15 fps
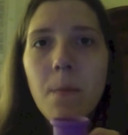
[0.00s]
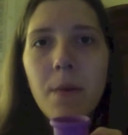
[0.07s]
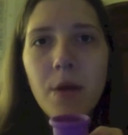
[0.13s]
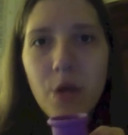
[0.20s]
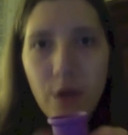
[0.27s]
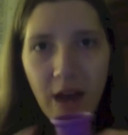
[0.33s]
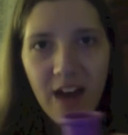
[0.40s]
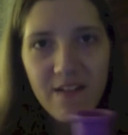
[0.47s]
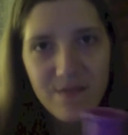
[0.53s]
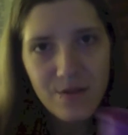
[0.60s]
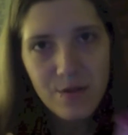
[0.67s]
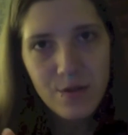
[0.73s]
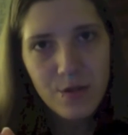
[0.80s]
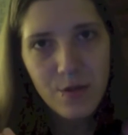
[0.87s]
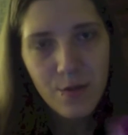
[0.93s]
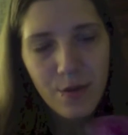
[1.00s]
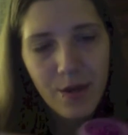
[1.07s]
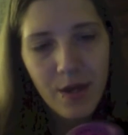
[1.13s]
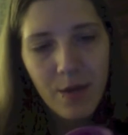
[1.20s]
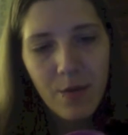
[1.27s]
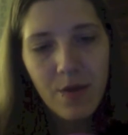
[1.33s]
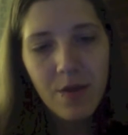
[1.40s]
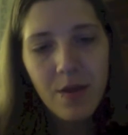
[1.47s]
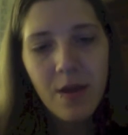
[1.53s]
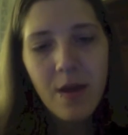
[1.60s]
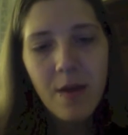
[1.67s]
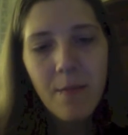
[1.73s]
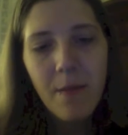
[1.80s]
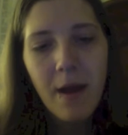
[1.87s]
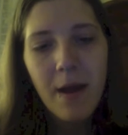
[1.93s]
but you have to use lubricant with it,
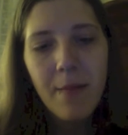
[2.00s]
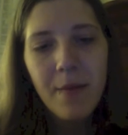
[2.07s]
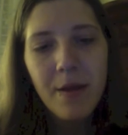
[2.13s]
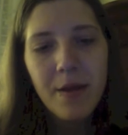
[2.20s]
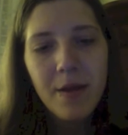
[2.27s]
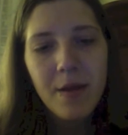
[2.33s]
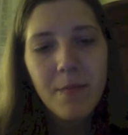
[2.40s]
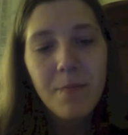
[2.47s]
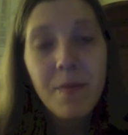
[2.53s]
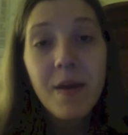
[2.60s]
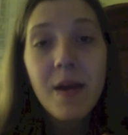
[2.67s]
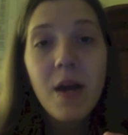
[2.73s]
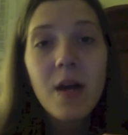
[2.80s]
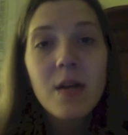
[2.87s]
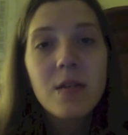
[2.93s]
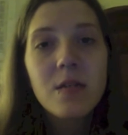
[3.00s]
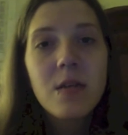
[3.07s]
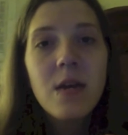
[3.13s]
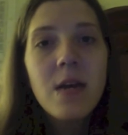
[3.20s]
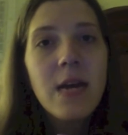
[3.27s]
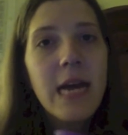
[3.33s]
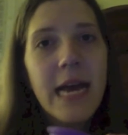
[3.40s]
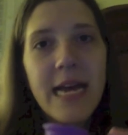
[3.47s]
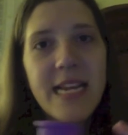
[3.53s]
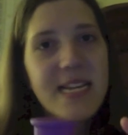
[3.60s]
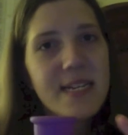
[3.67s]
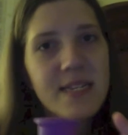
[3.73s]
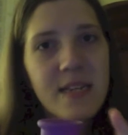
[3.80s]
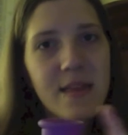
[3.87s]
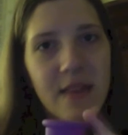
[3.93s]
in my opinion, because it
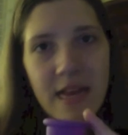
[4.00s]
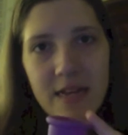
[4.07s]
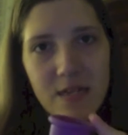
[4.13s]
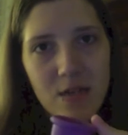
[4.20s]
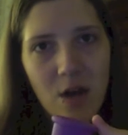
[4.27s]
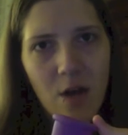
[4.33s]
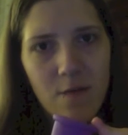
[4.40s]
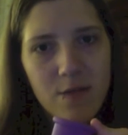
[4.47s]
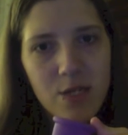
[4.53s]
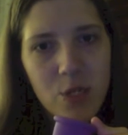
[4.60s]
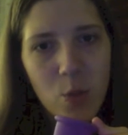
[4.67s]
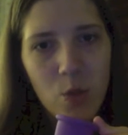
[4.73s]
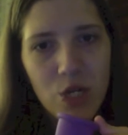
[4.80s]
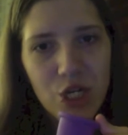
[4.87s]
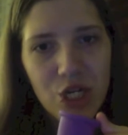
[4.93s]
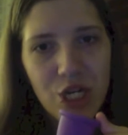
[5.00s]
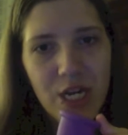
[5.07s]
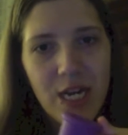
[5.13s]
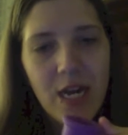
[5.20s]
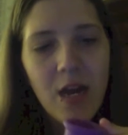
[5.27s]
isn't that soft, squishy